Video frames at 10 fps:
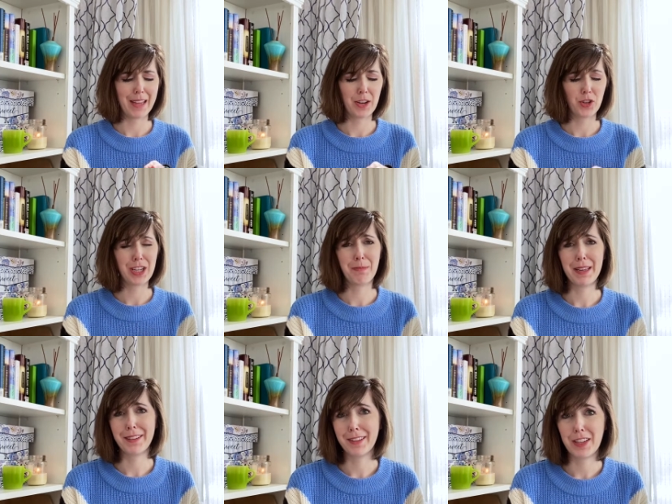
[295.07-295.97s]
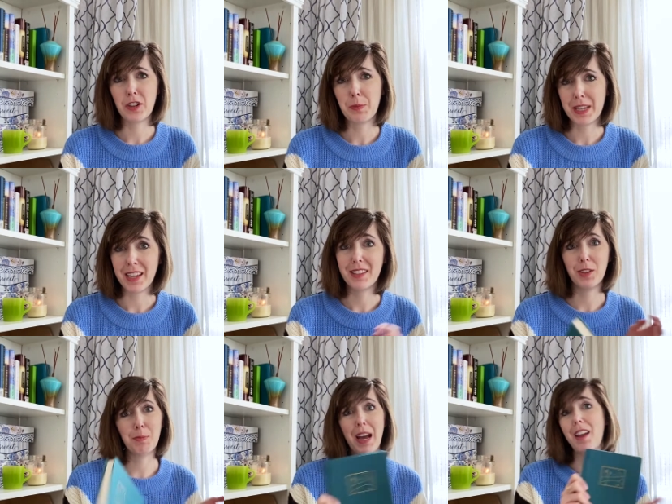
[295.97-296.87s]
interesting basically just because
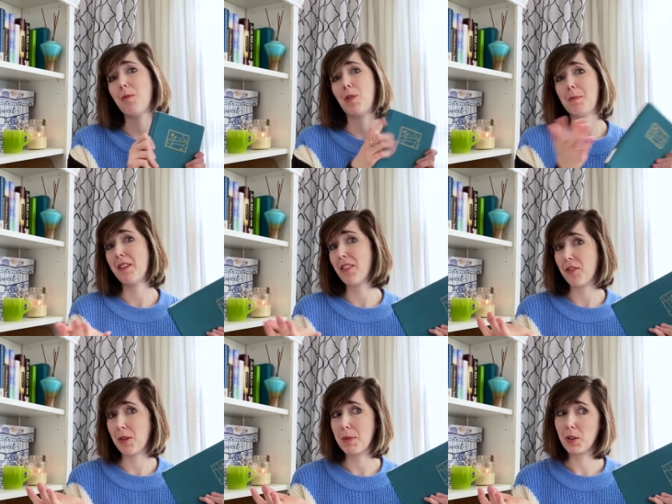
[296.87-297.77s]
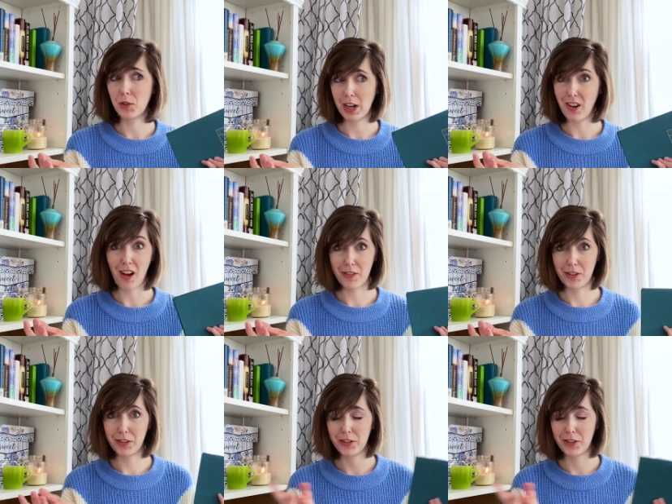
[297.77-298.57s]
it's by one of my favorite middle grade authors.